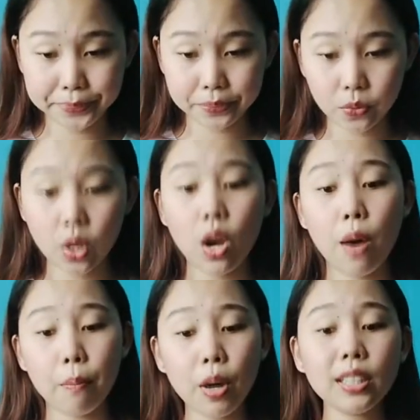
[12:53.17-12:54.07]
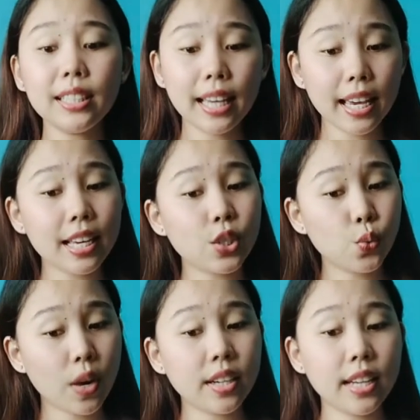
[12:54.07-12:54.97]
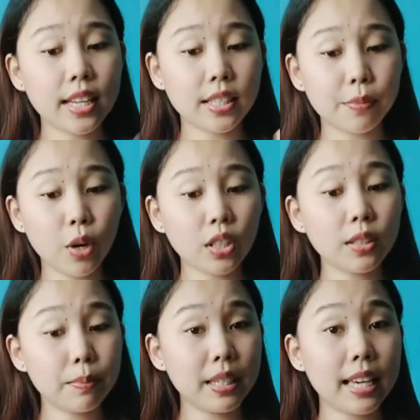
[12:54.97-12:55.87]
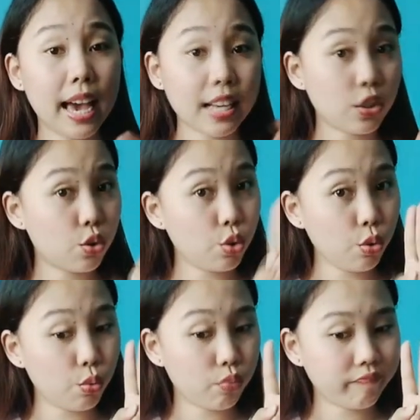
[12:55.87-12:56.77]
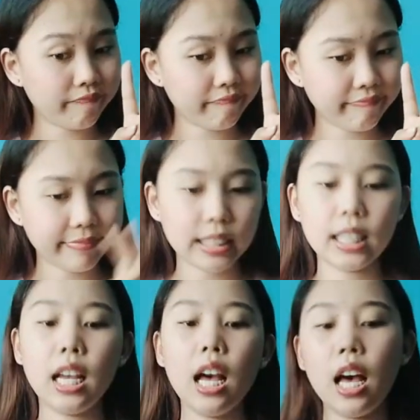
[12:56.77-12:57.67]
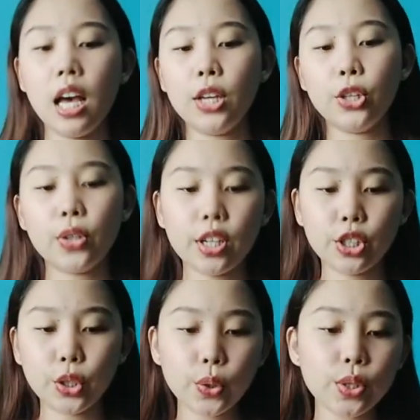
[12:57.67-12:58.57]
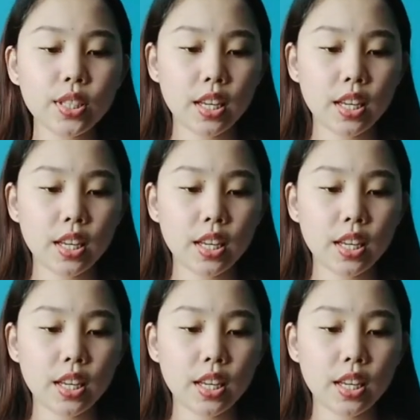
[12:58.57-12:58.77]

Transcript: HDMI. This connector allows you to hook up